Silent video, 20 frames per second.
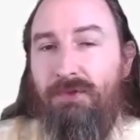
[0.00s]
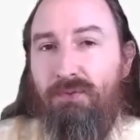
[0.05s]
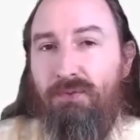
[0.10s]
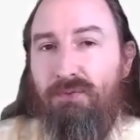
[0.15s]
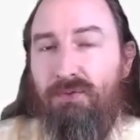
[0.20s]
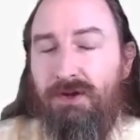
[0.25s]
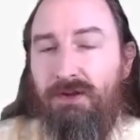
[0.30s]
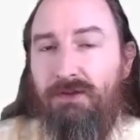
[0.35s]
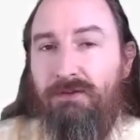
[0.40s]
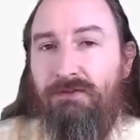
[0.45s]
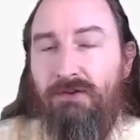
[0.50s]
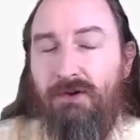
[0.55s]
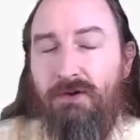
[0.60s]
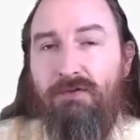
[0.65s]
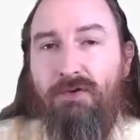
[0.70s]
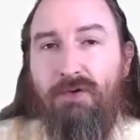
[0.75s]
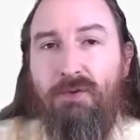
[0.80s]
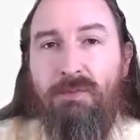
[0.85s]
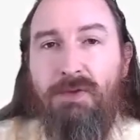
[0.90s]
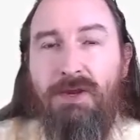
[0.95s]
the real
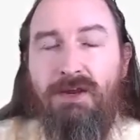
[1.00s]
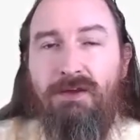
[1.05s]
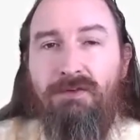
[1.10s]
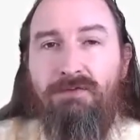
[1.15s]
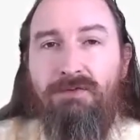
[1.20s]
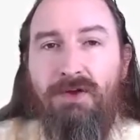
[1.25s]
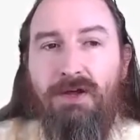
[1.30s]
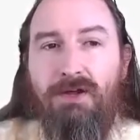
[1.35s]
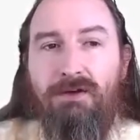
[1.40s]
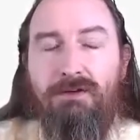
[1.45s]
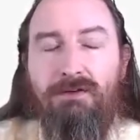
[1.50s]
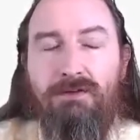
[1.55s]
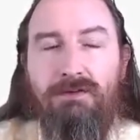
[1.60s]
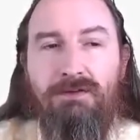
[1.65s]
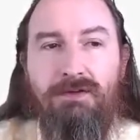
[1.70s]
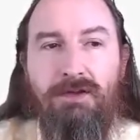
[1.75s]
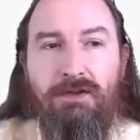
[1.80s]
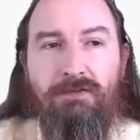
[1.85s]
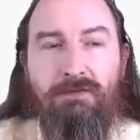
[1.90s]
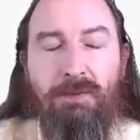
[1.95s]
server may give
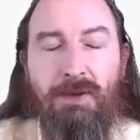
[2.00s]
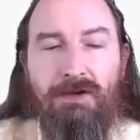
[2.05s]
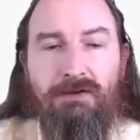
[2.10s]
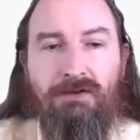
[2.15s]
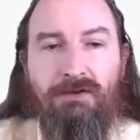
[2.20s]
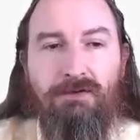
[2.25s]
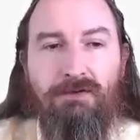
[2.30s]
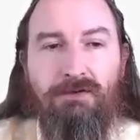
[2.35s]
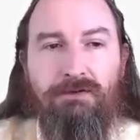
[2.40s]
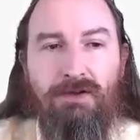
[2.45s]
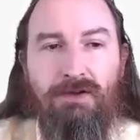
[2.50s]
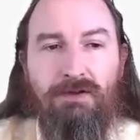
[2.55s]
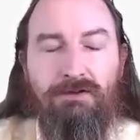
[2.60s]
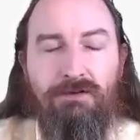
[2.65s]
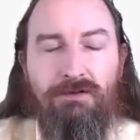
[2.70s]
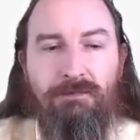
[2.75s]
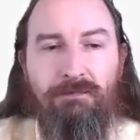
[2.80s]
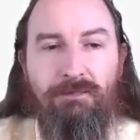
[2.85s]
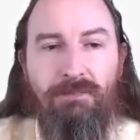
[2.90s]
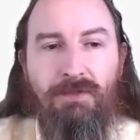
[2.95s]
unexpected
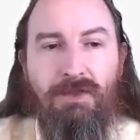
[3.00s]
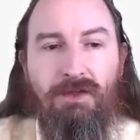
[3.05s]
results.